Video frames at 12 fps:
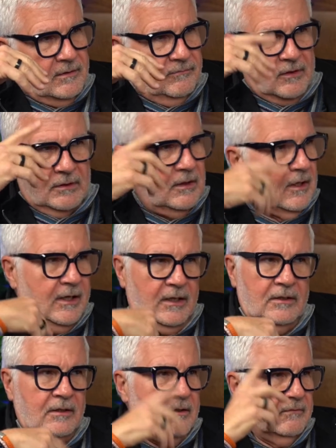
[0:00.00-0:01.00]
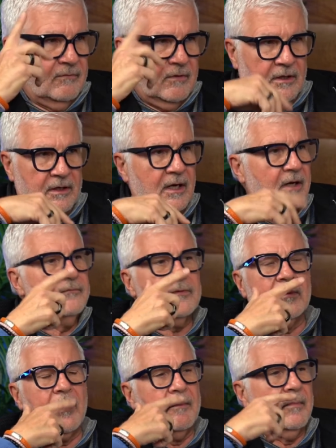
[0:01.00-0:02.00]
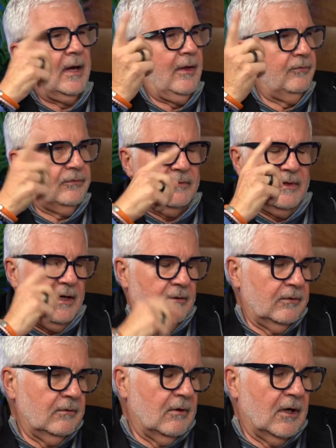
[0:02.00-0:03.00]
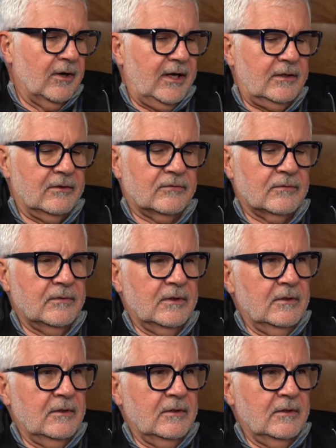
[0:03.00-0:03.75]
The lining of our gut from our mouth down to our anus